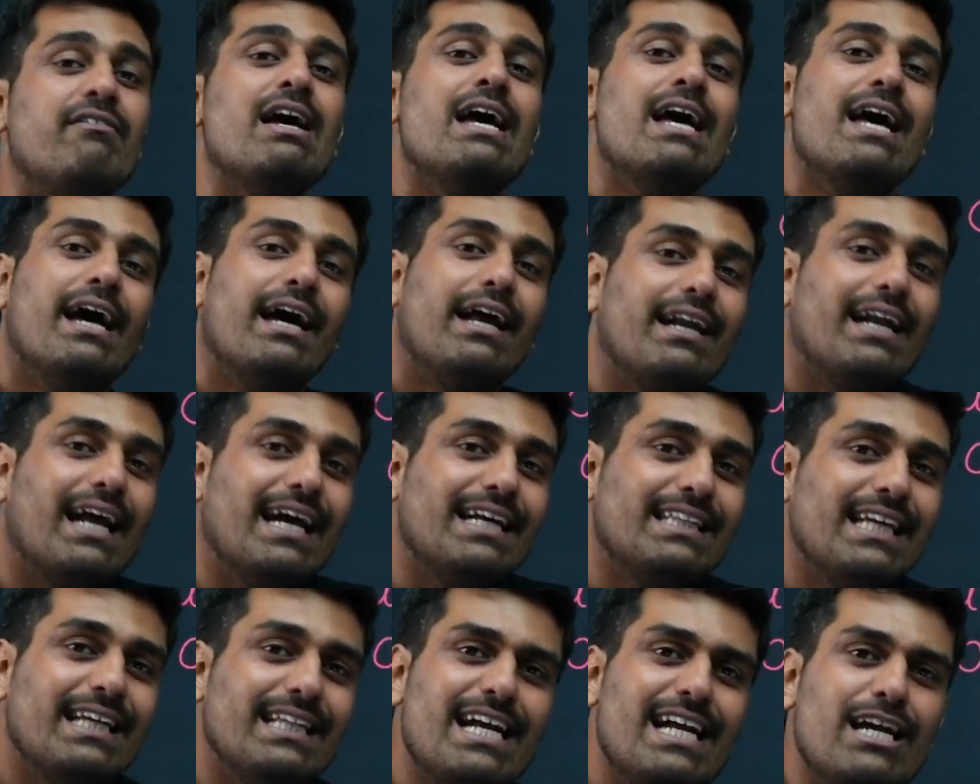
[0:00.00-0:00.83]
rather
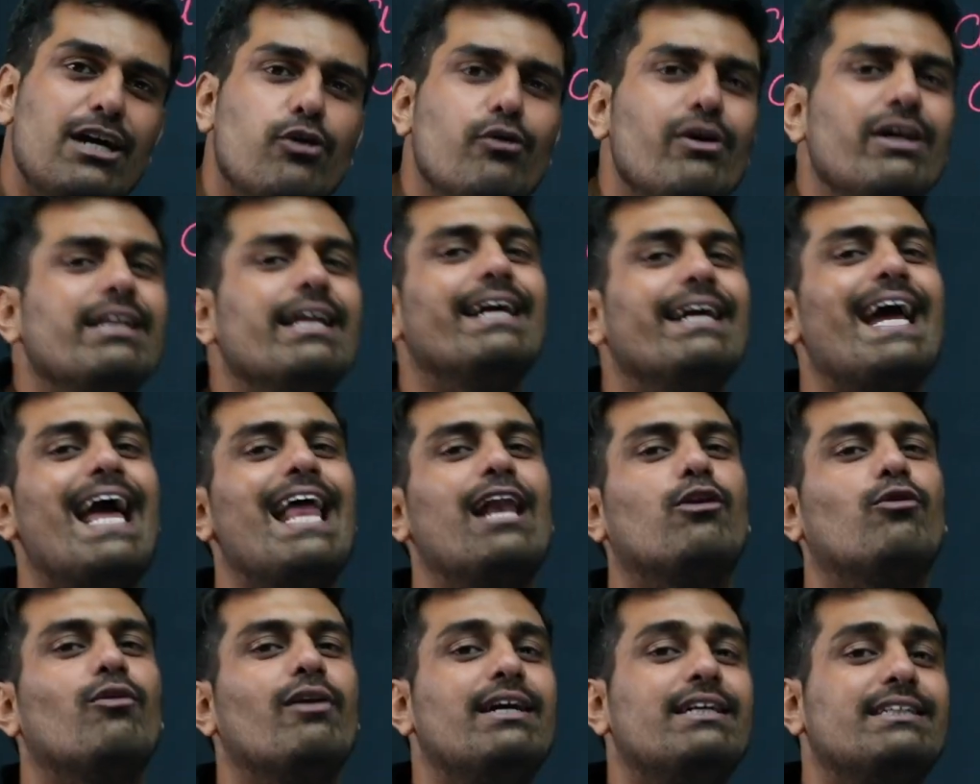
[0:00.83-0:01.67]
than doing the
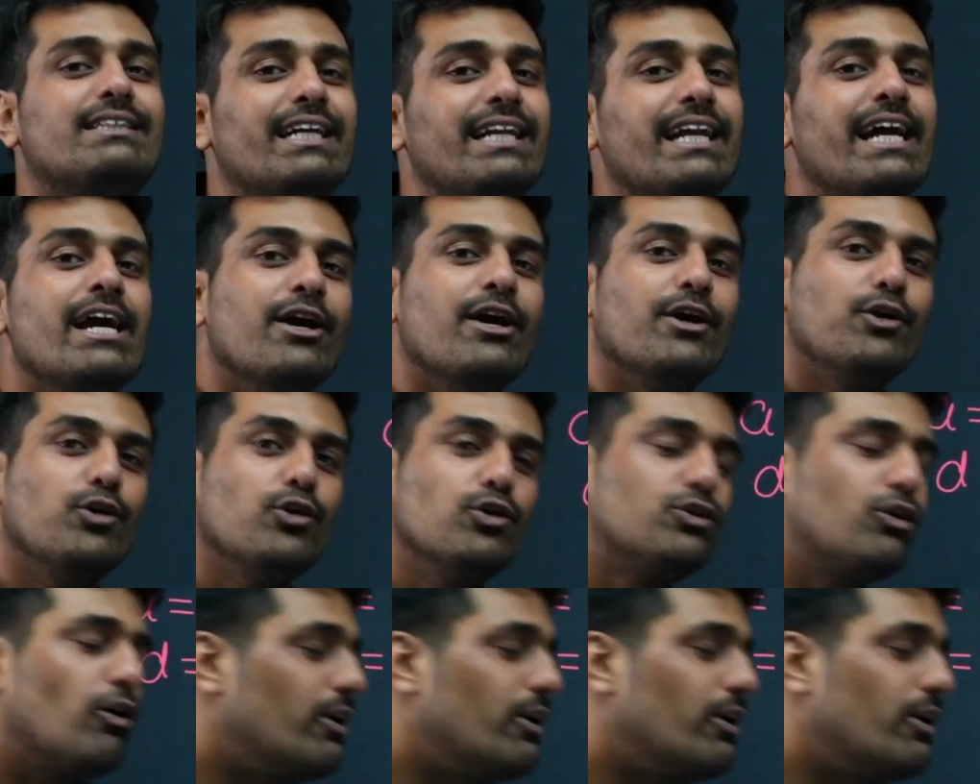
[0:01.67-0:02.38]
calculation, you should